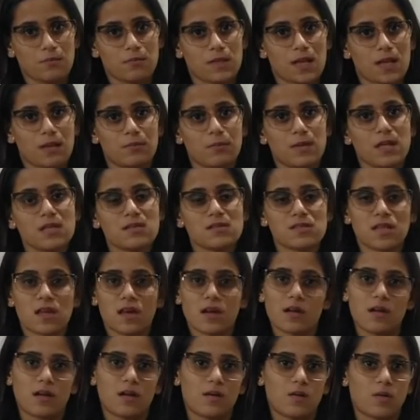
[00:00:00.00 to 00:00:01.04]
That means there
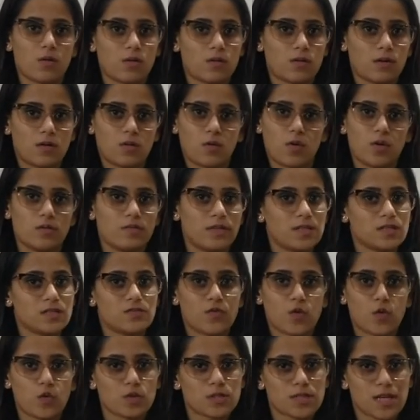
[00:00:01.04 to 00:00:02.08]
are always
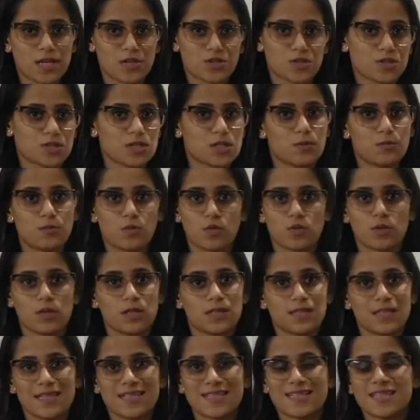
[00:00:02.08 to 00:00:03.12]
4 sections in both the
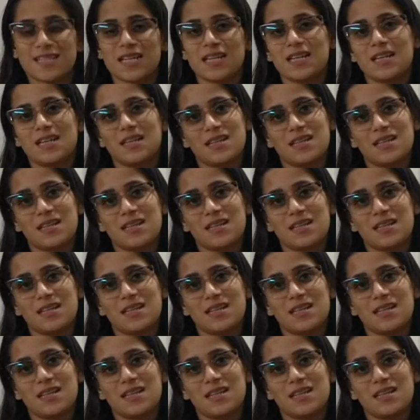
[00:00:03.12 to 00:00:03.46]
tests: